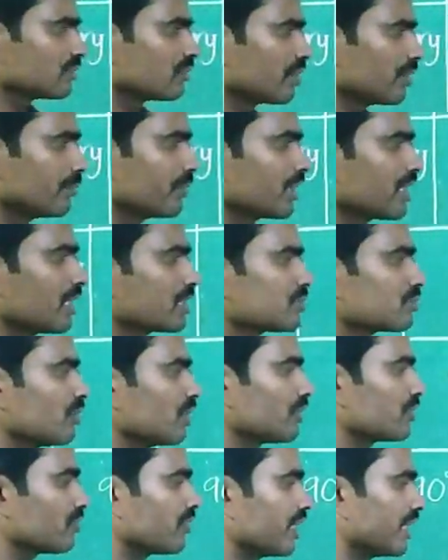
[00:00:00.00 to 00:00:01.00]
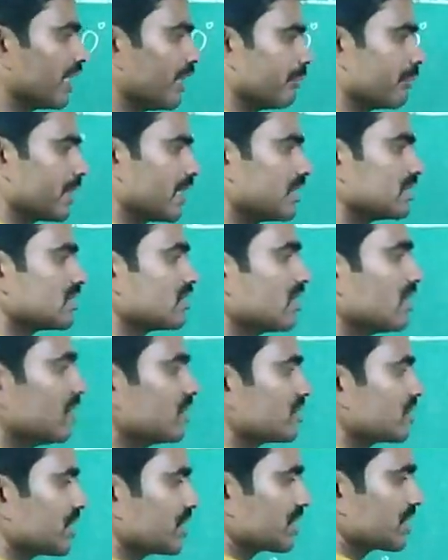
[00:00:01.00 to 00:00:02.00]
Why? Because 120 plus
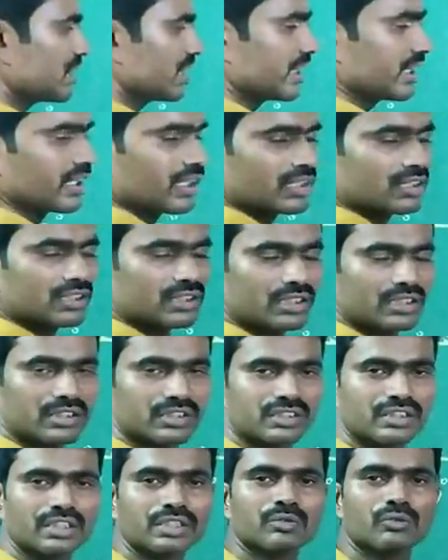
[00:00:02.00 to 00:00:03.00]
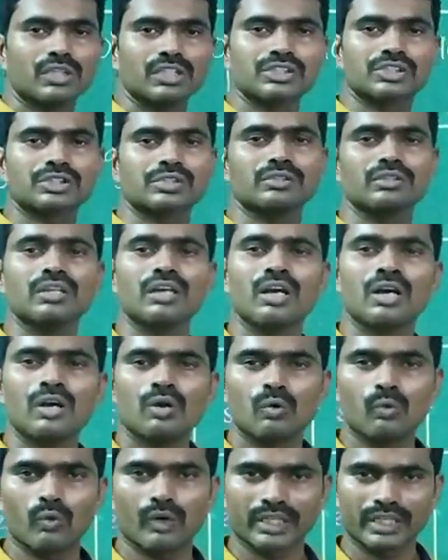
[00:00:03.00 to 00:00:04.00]
60 degrees is equals to
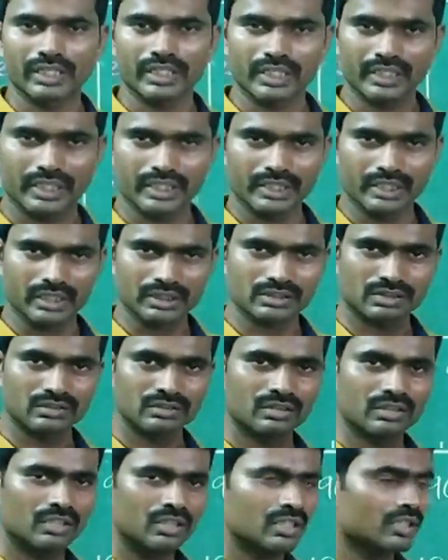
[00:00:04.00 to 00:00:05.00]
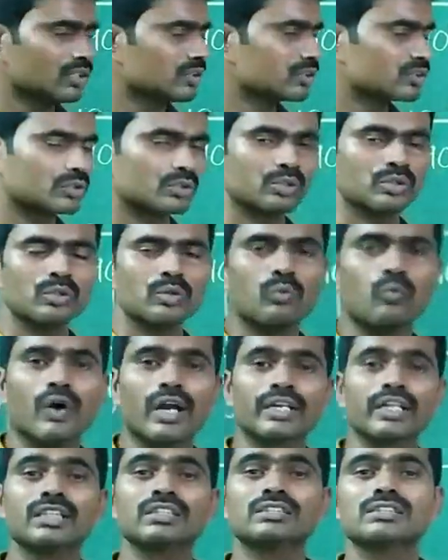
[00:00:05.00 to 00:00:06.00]
180 degrees. So
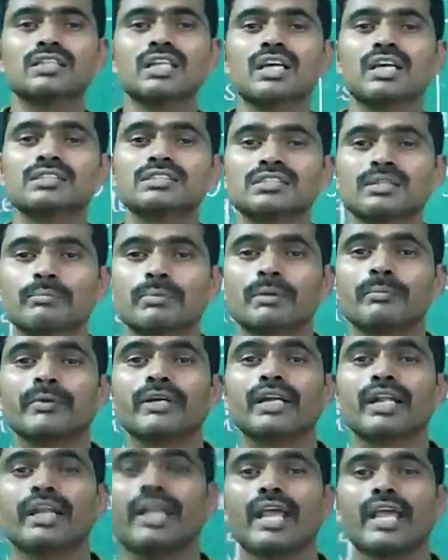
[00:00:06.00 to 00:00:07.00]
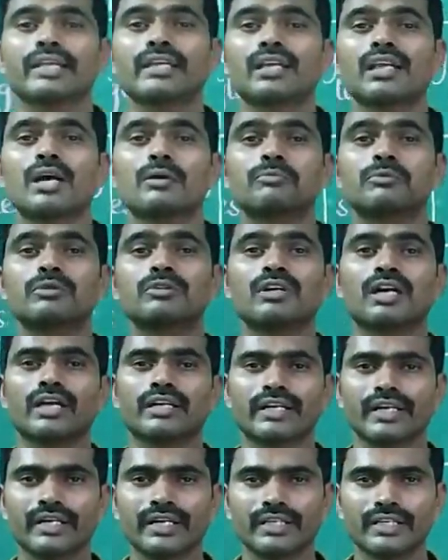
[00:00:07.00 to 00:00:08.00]
what is the supplementary angle of
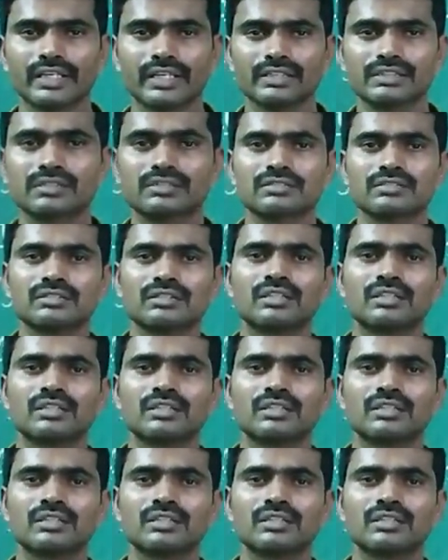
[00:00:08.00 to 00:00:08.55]
100 degrees?